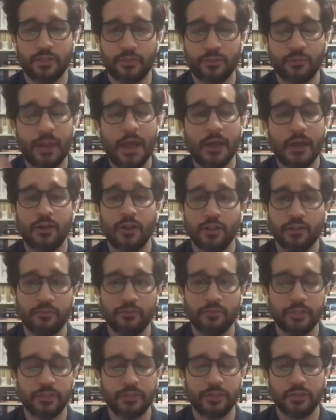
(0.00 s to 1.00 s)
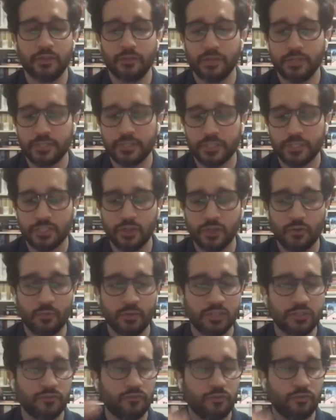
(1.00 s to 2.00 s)
throughout all of it, there is so
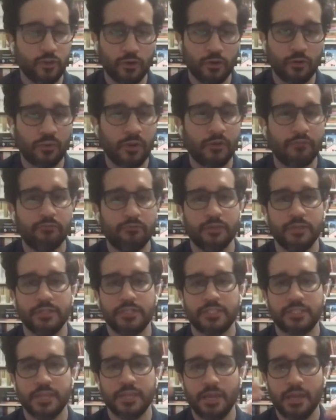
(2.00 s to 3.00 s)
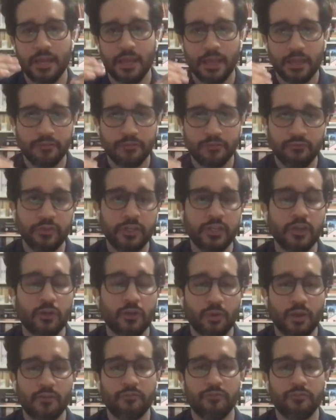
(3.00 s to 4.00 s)
much photo reference and video
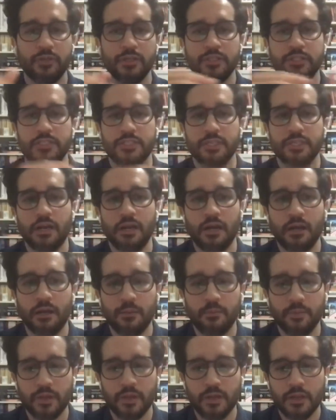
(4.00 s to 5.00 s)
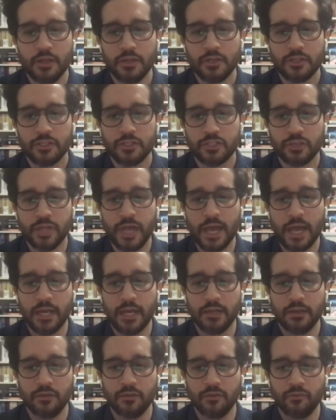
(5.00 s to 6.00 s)
reference, so
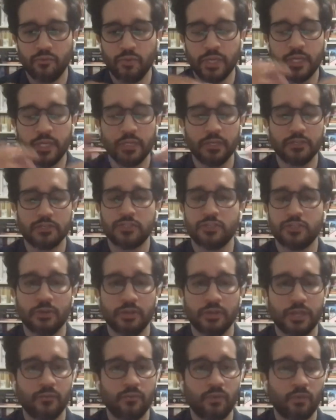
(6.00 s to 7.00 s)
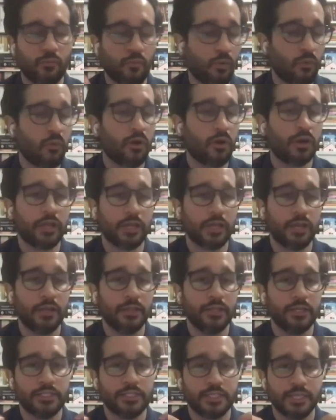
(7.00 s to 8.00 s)
that we can ensure that when we're working
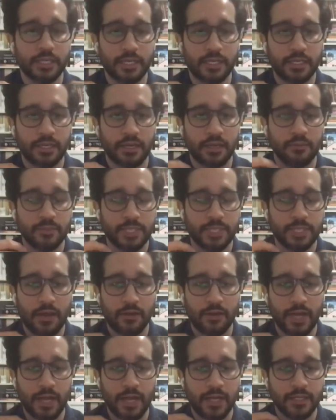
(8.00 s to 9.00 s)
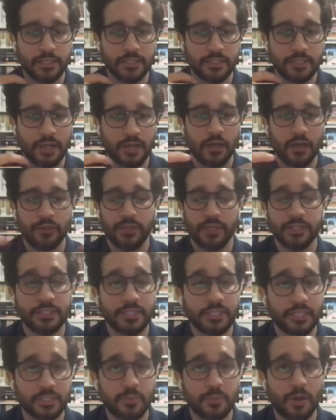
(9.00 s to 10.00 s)
on this, it comes out as
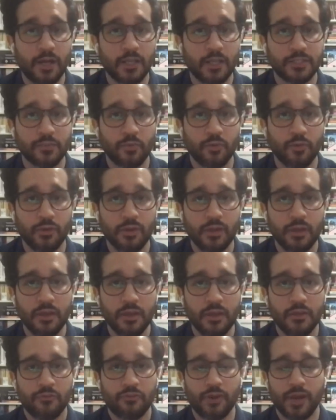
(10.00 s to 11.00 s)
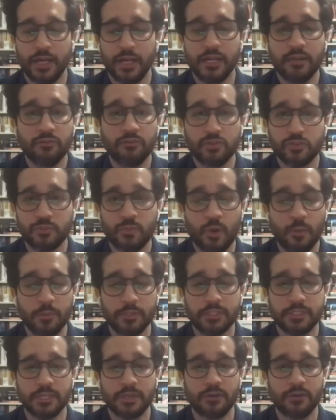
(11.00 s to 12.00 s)
authentic as possible. For any of those
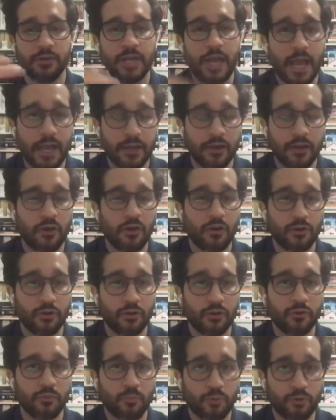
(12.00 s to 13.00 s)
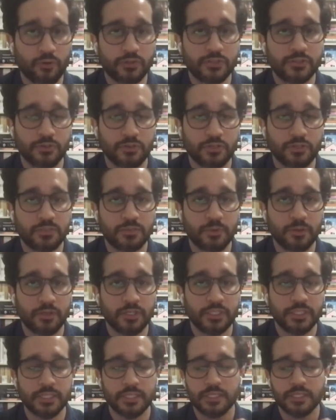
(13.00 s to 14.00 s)
moments that are not our own personal
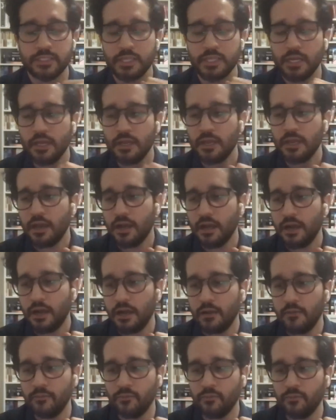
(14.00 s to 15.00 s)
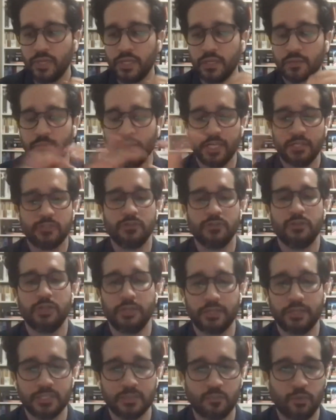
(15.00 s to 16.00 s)
experiences, we can make sure
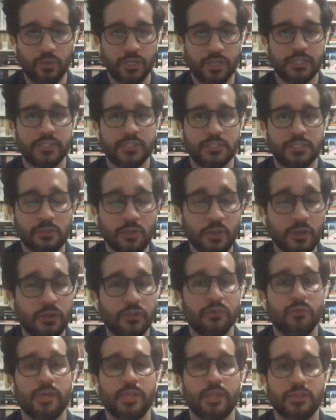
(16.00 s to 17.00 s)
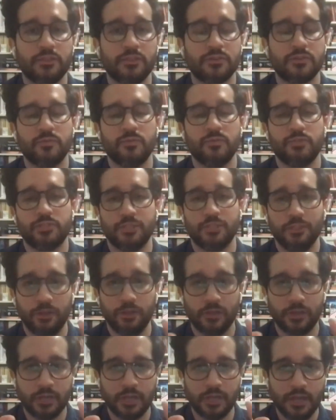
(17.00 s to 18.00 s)
that these places look the way that they're supposed to
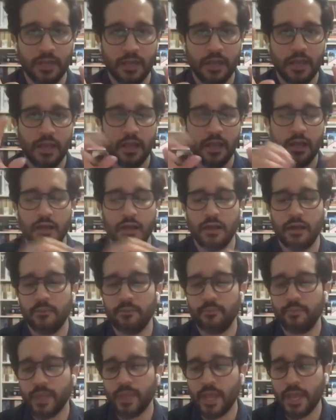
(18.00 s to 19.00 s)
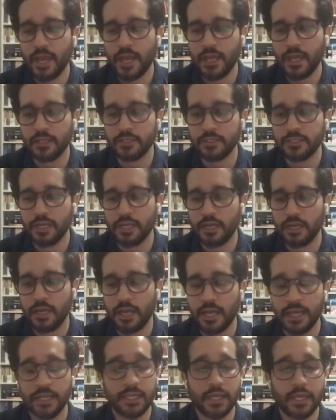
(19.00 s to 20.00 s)
look. And
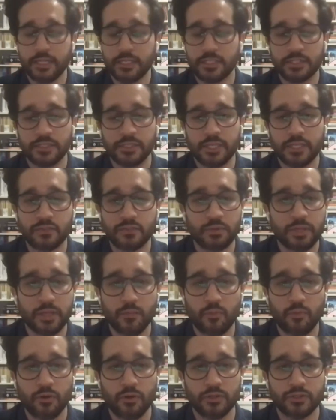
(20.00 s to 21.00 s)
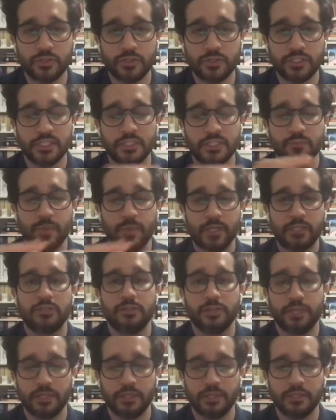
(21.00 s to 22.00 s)
yeah, that's really important to us,
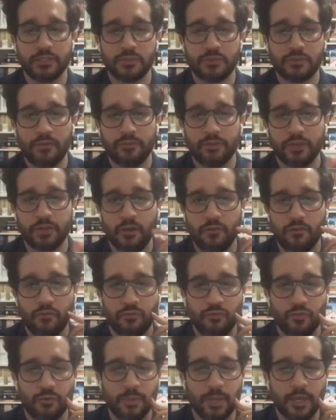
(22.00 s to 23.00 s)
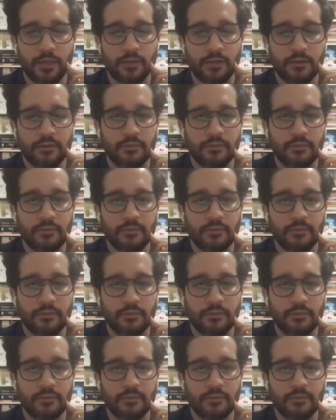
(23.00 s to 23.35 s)
especially in this graphic novel format.